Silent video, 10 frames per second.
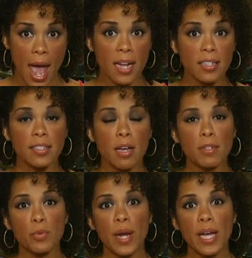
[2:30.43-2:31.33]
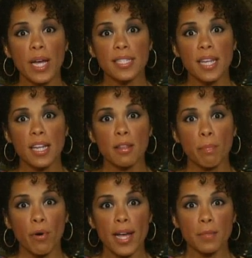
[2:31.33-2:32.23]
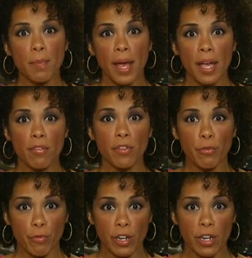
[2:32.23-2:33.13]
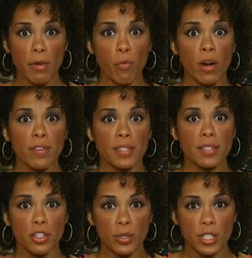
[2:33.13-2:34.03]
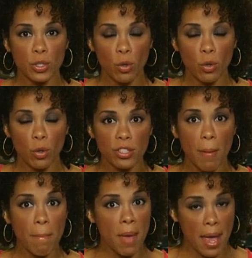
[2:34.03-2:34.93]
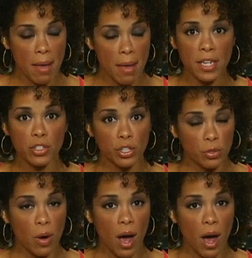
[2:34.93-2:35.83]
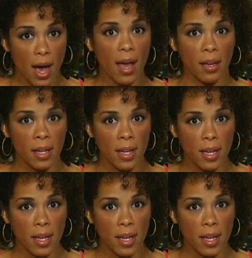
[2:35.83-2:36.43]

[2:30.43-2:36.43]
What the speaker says: And some Israelis think the price paid for the freedom of one of its country's soldiers may be too high.